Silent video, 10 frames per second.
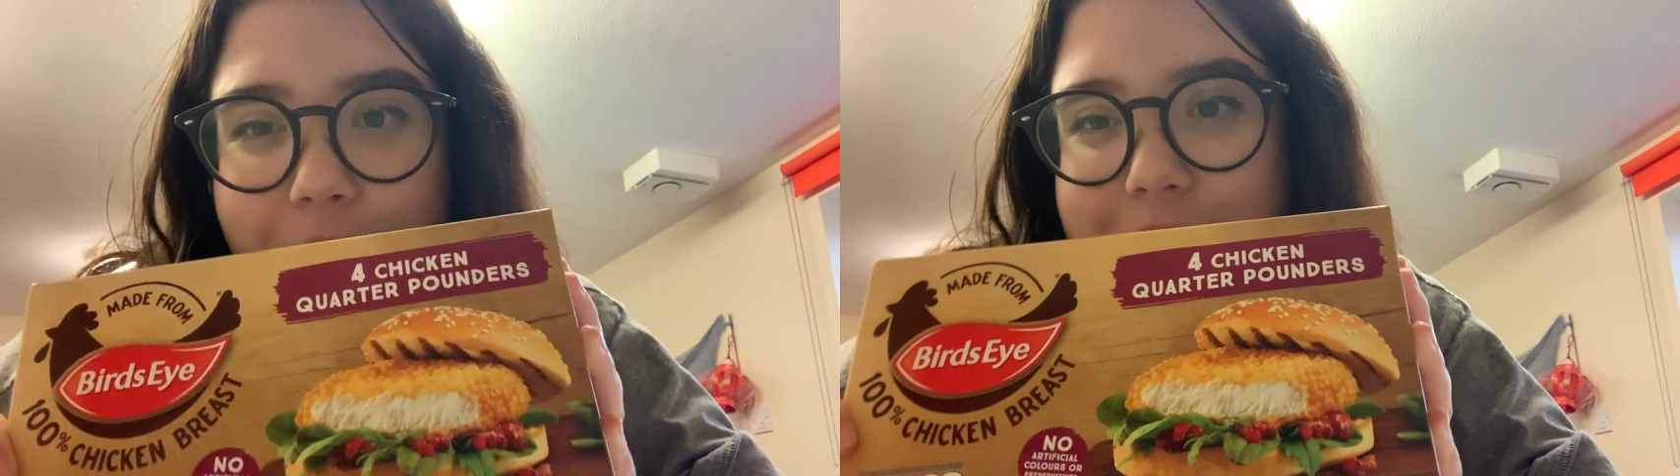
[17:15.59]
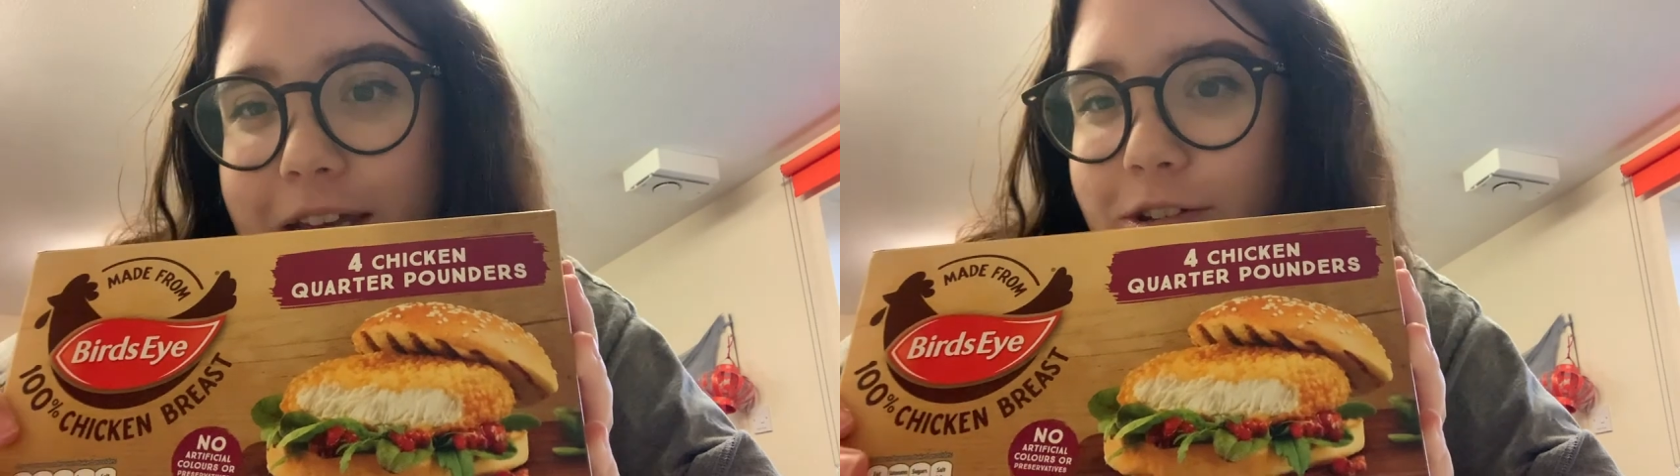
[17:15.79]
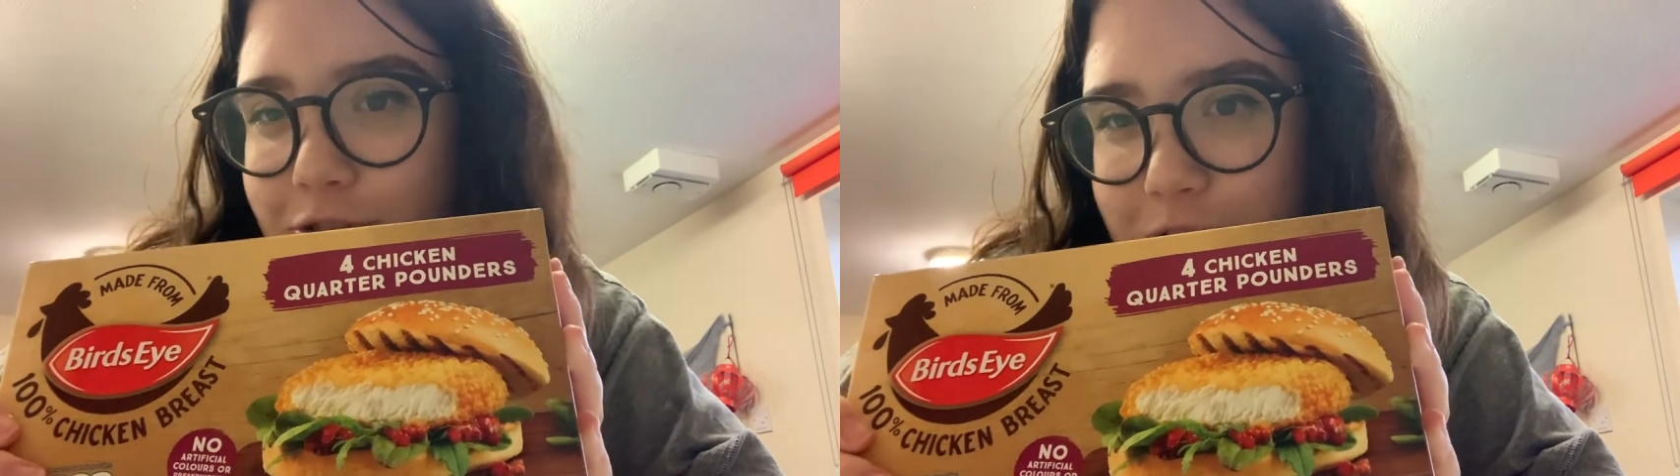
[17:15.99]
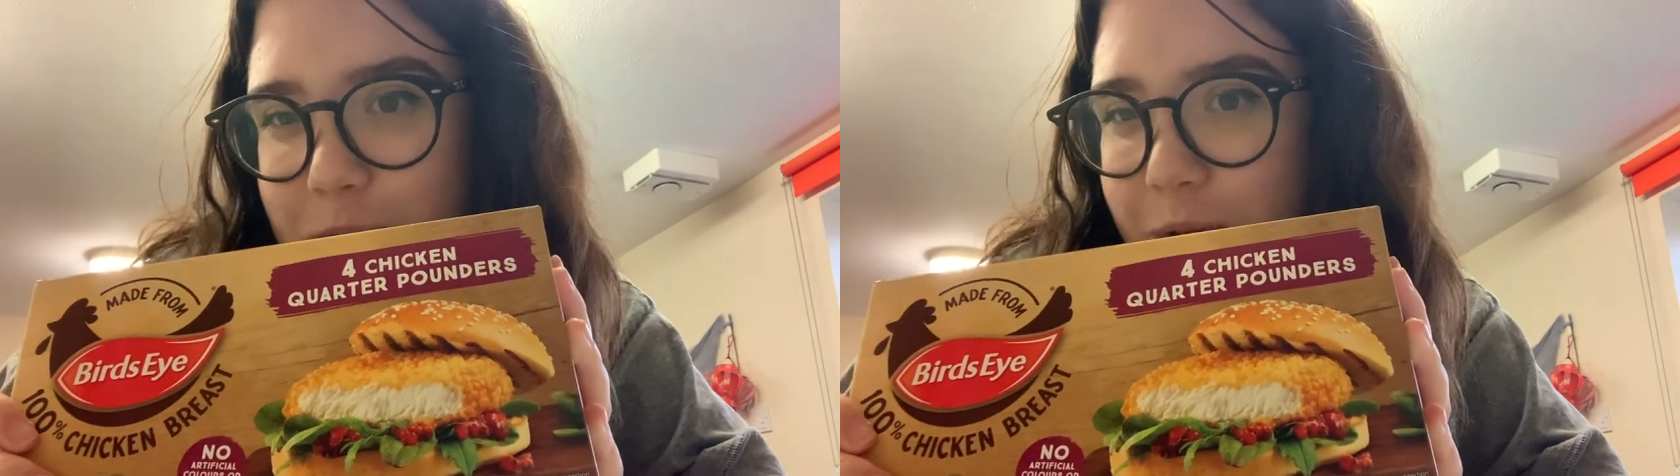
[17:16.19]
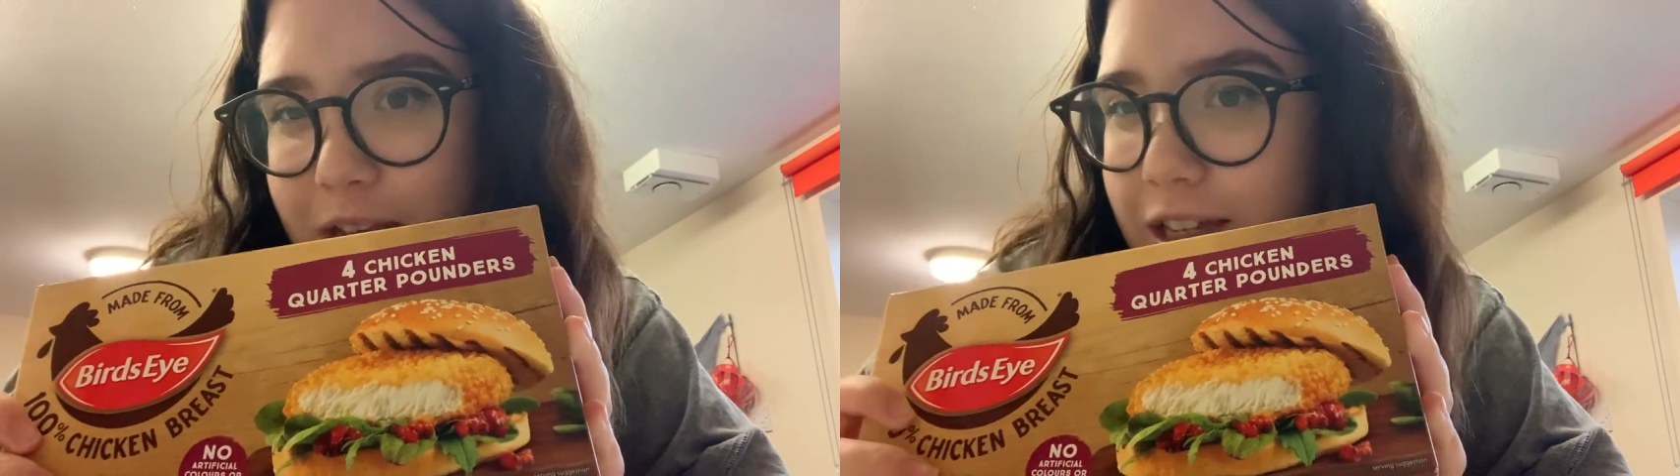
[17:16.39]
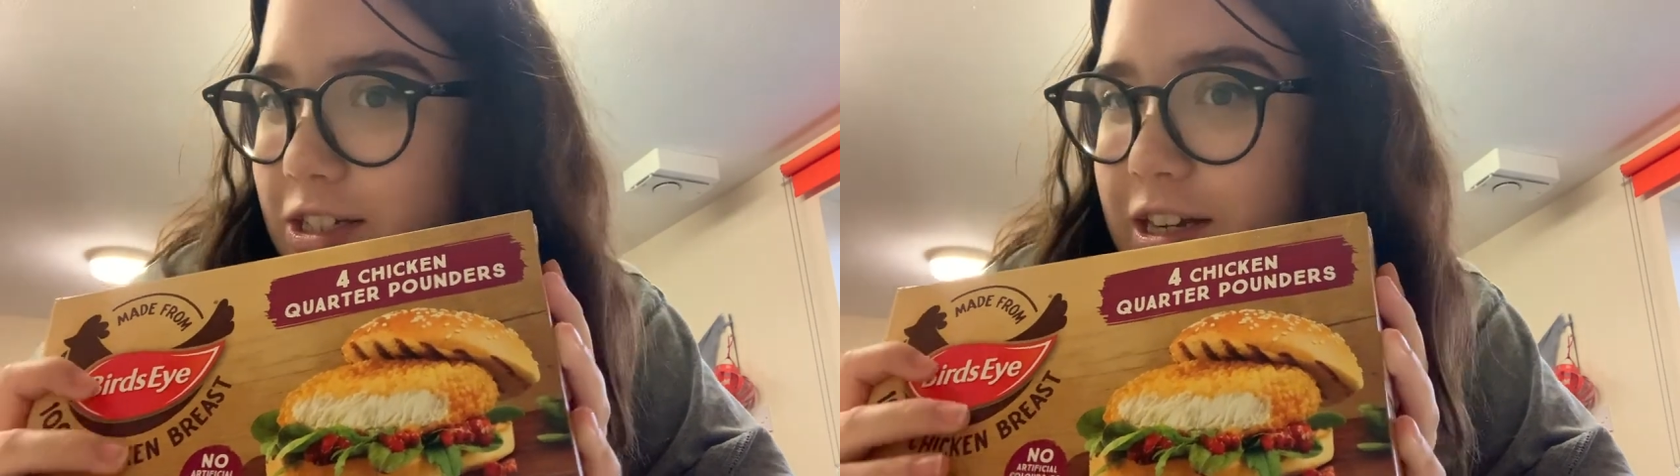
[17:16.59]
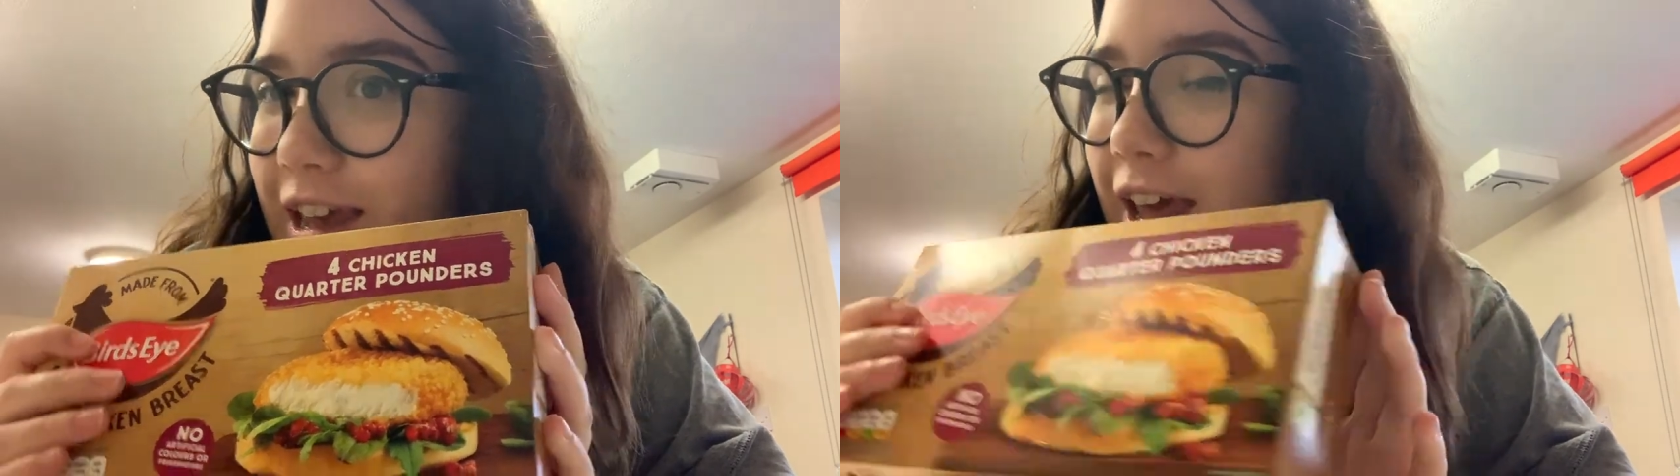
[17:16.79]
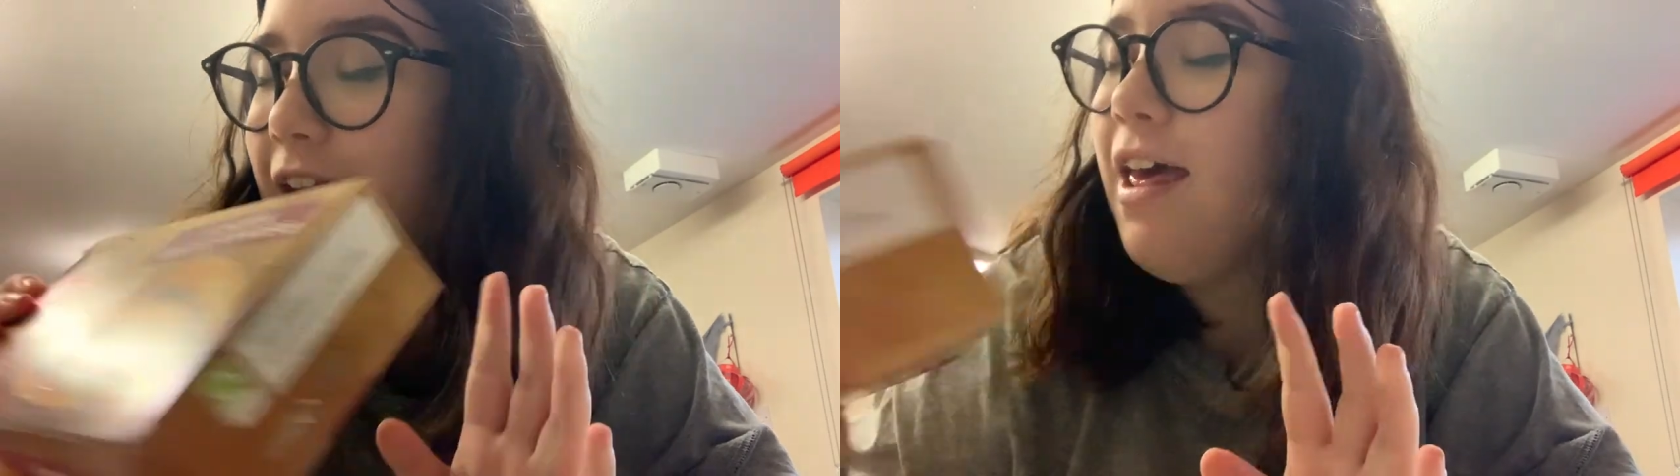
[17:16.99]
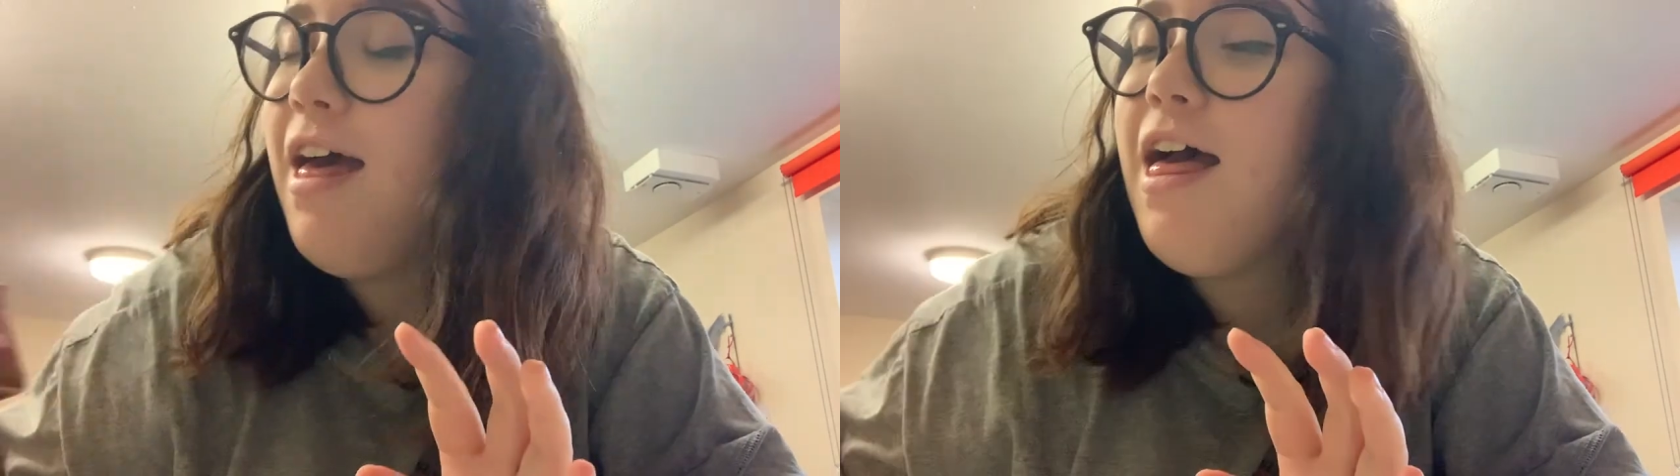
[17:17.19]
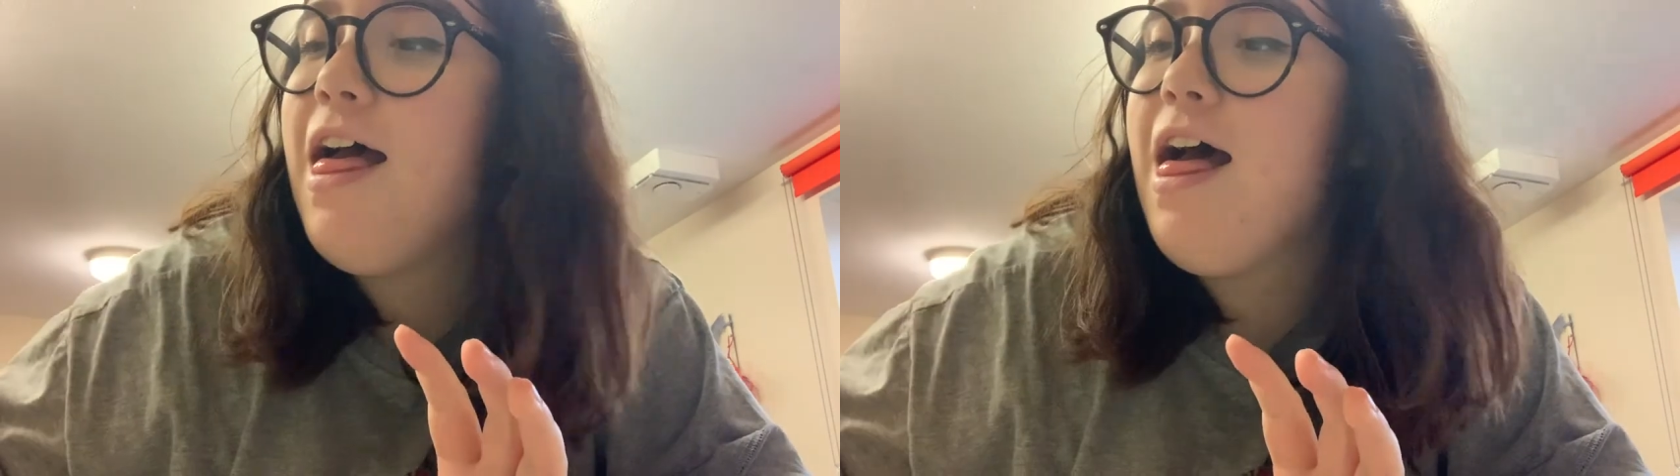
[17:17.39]
It's like crispy chicken.
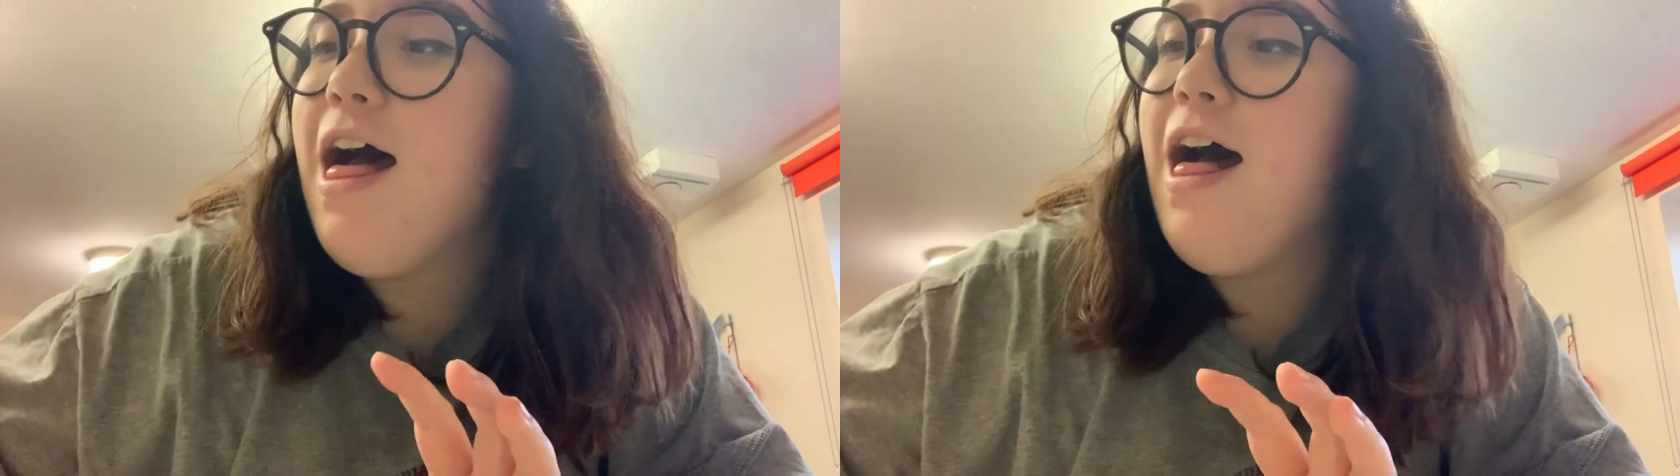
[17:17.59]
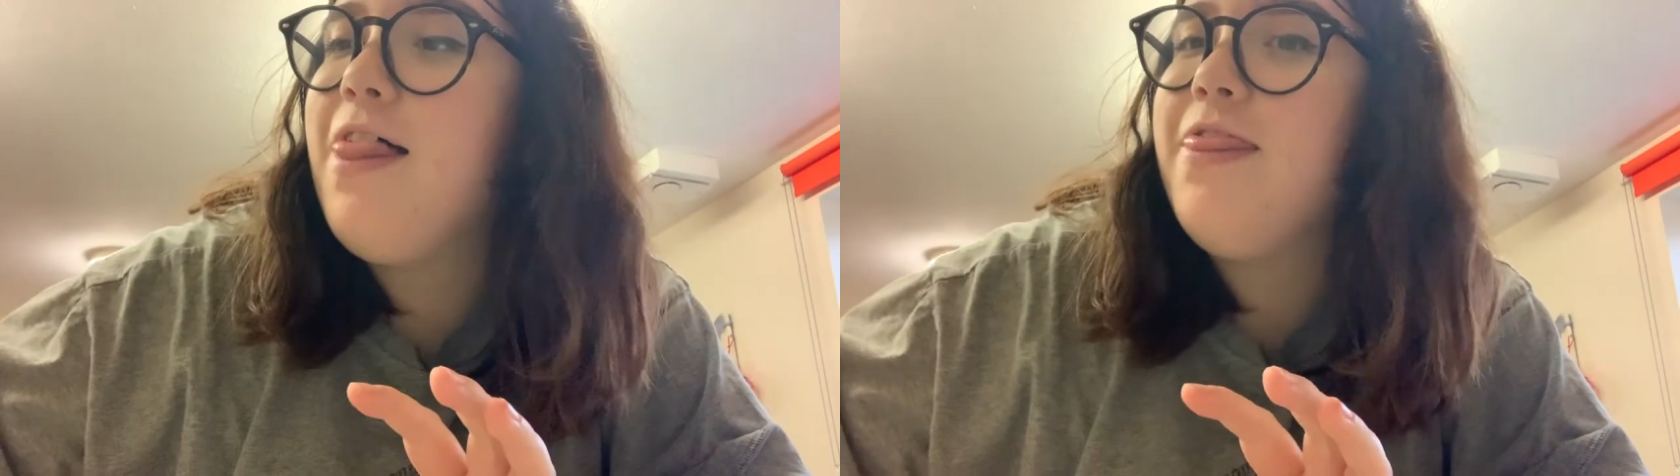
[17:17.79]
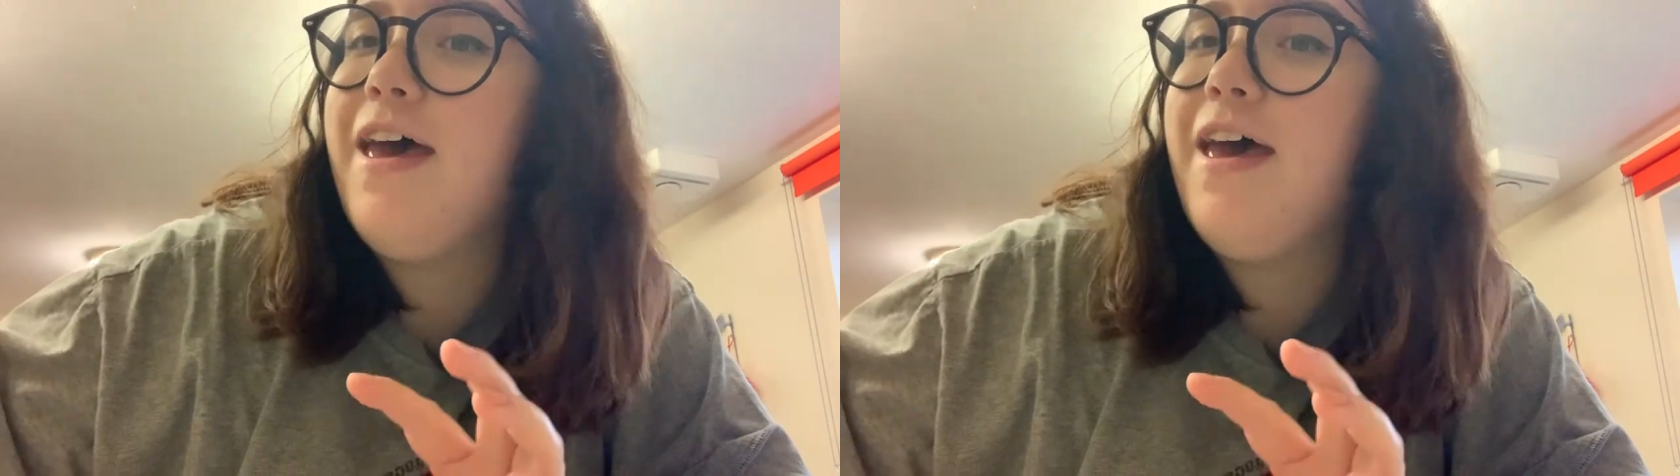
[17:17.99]
And